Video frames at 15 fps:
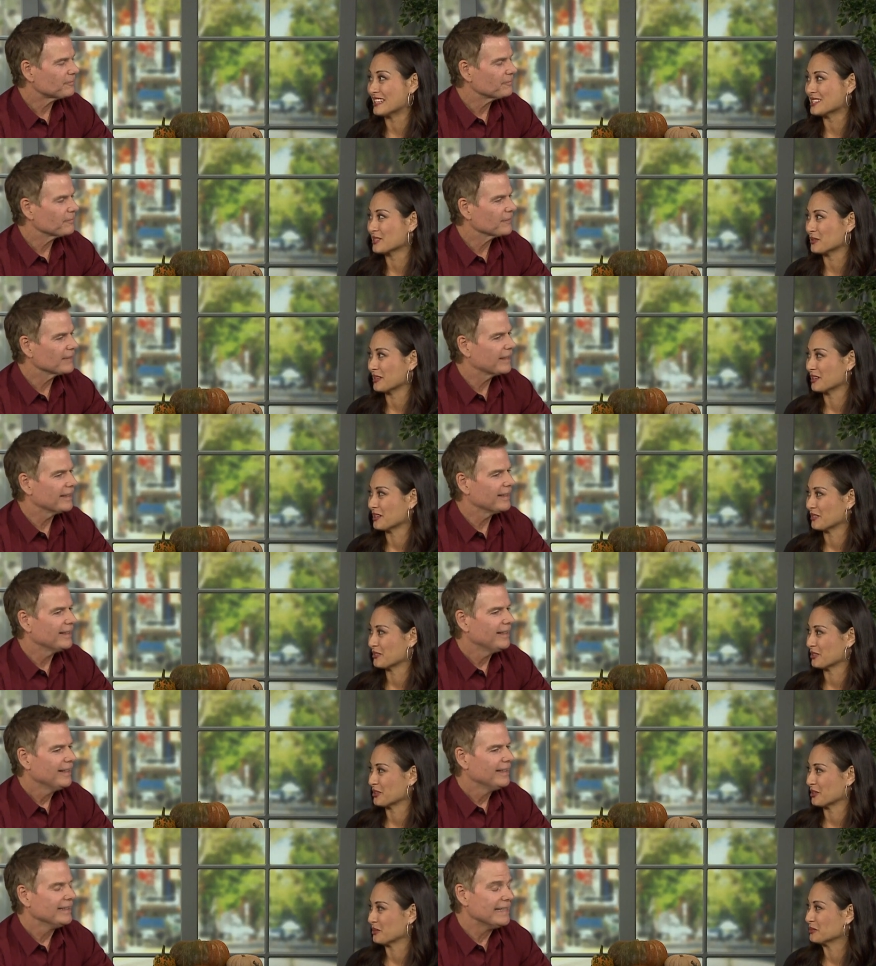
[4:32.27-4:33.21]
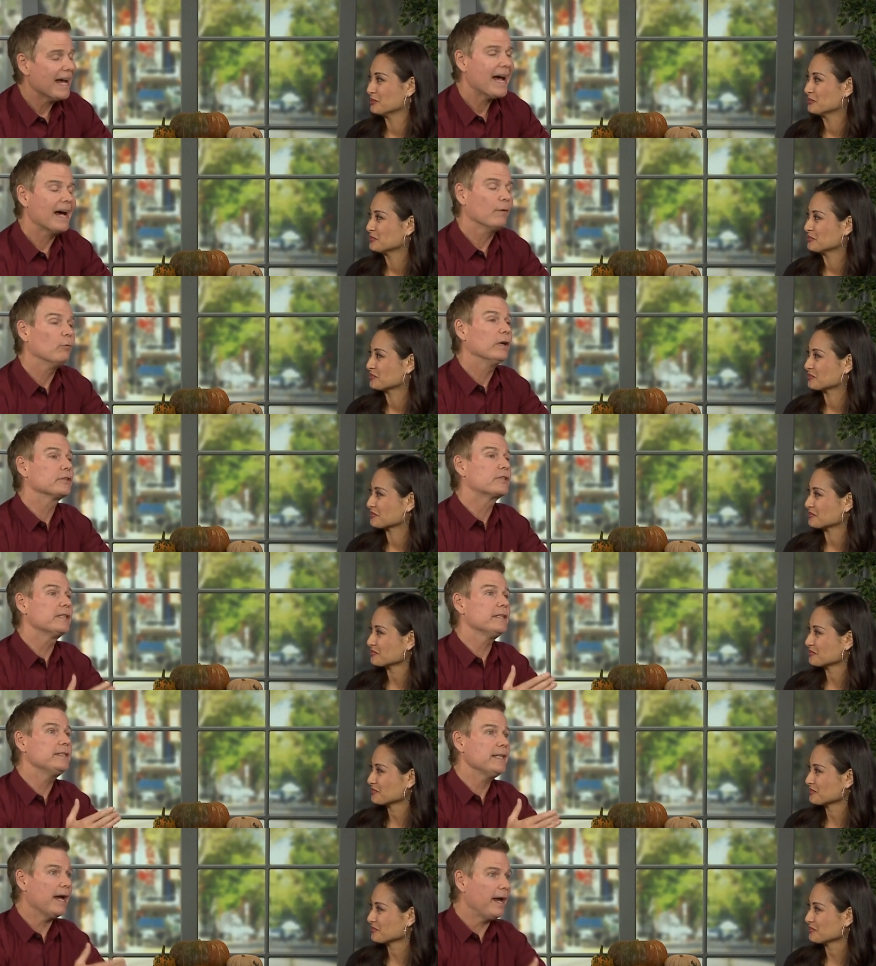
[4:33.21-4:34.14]
Speaker 1: events going on for you. Yeah,
Speaker 2: well,
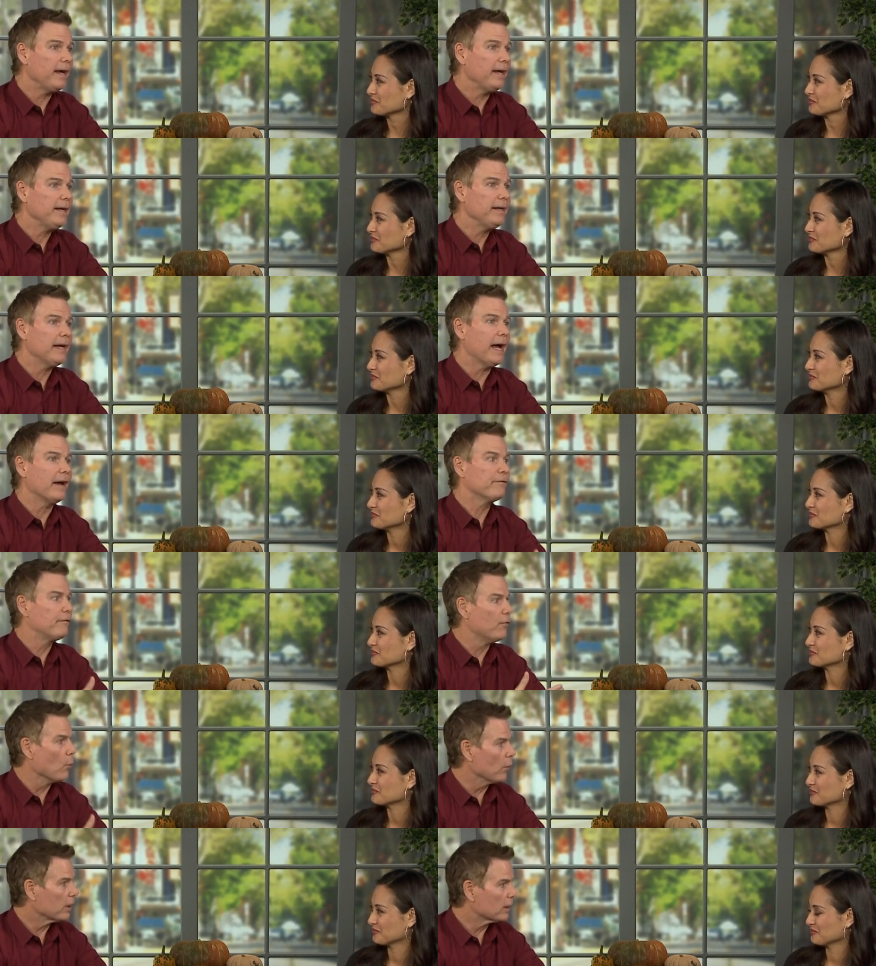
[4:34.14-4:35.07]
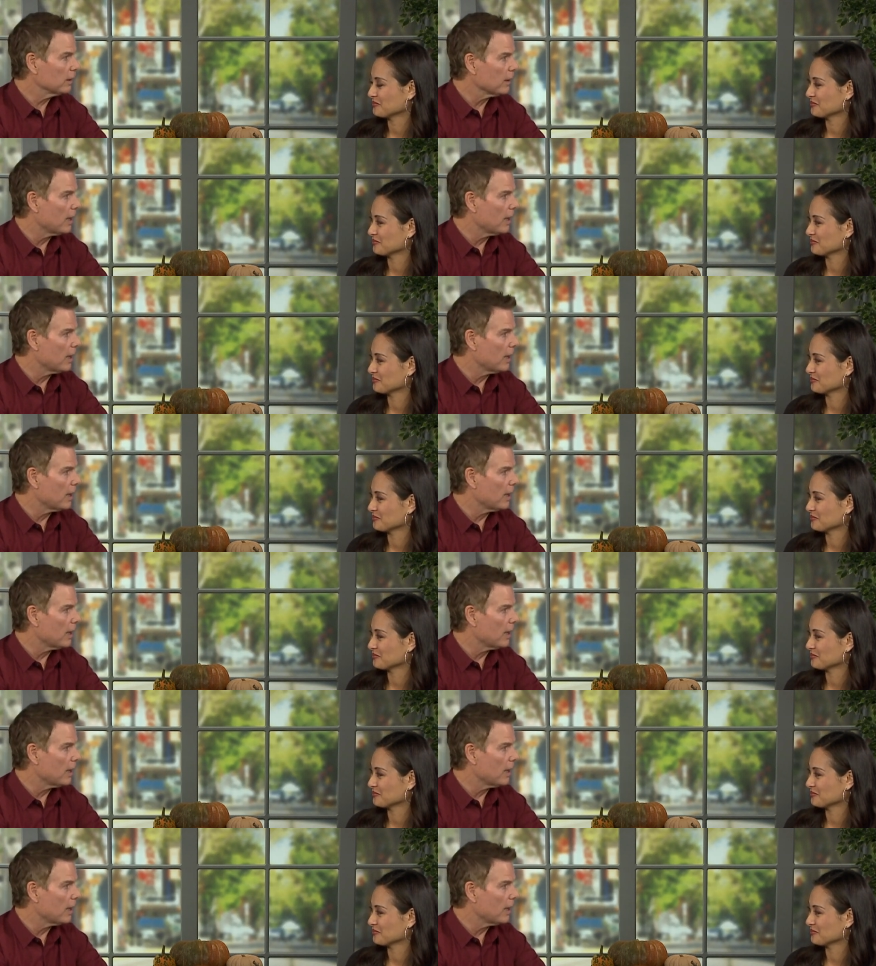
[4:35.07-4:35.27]
today at 4